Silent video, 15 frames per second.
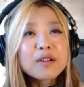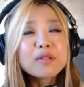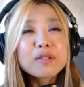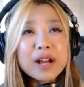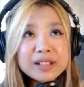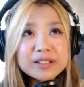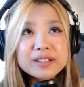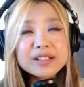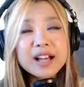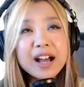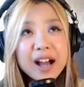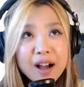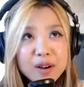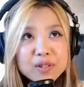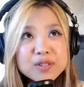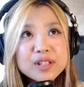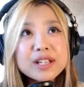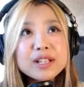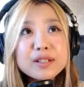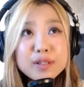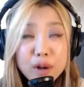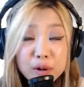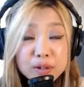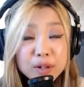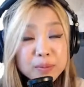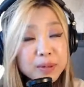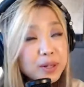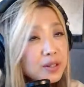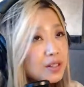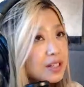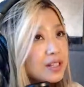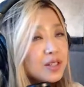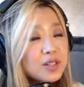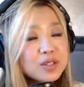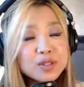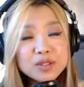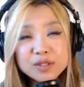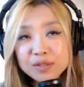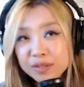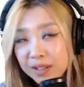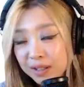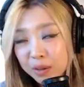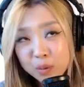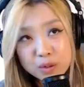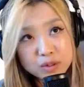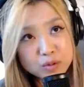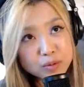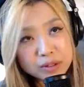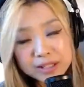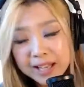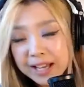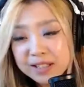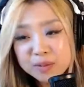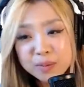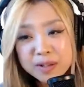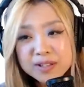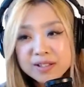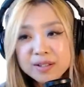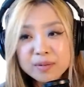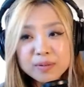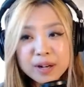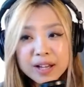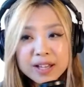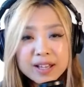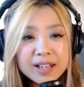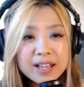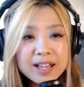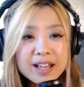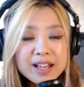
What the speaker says: rented the house in Tokyo because it was really expensive, right?